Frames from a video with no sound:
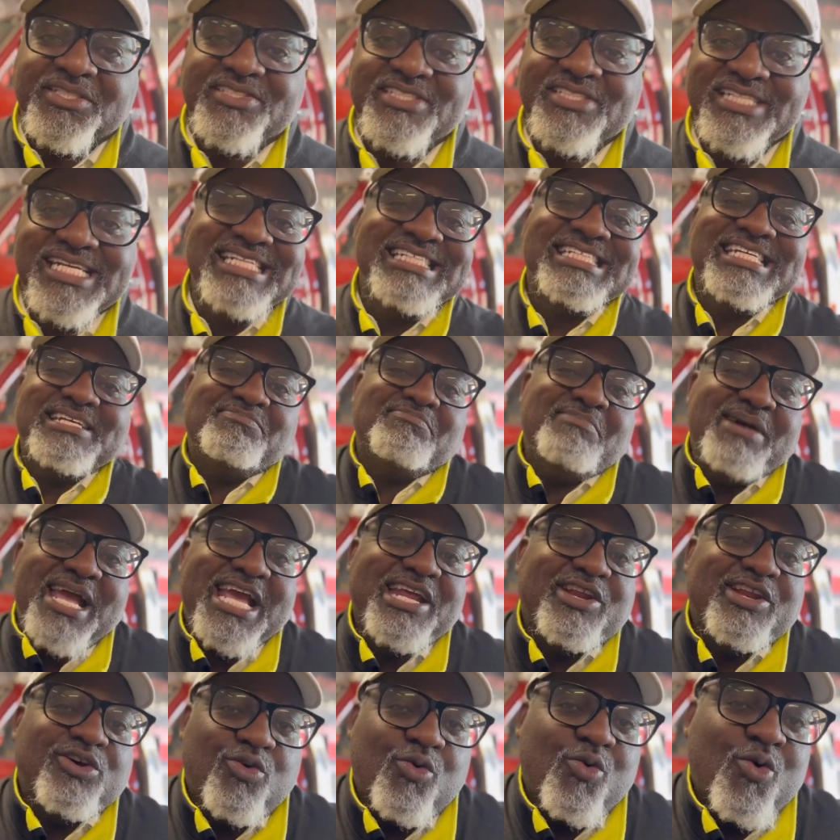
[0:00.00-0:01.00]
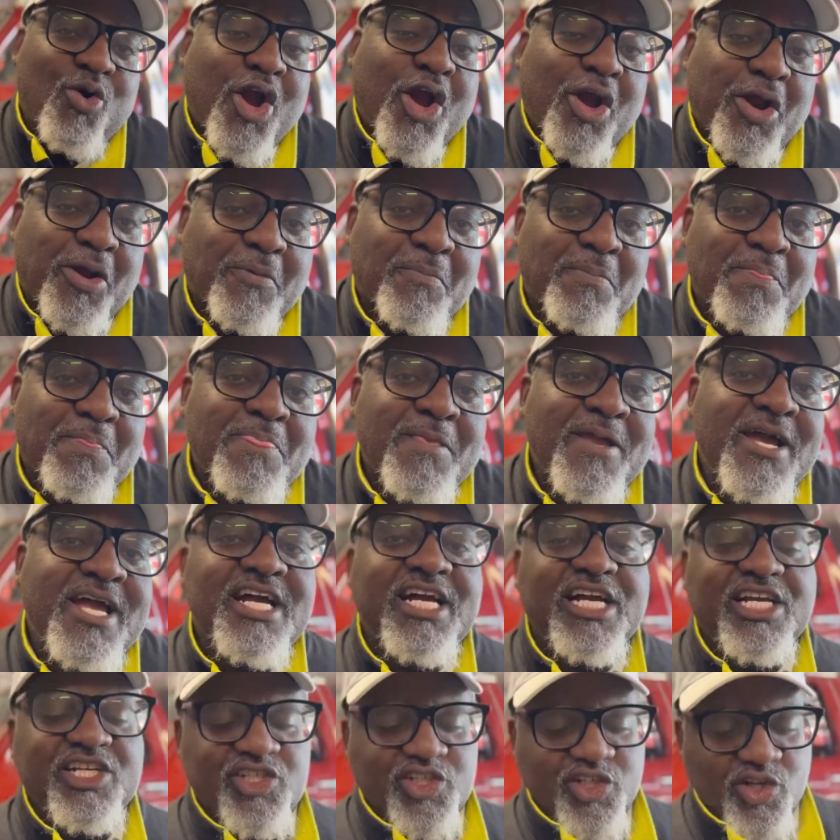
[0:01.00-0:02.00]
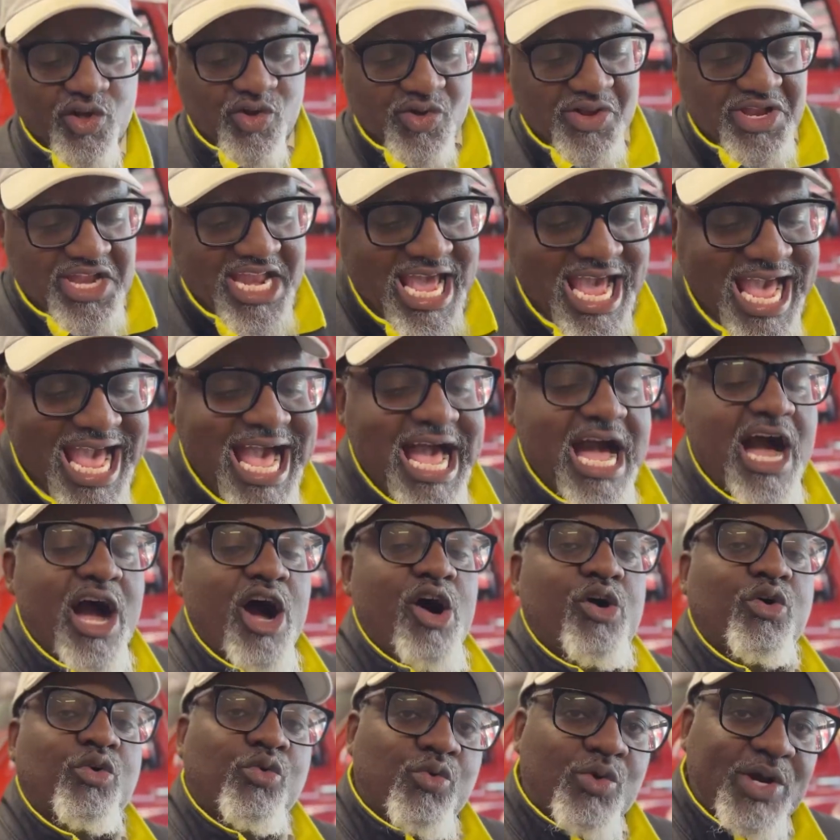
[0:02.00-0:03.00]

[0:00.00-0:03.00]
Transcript: They just made it work. And so now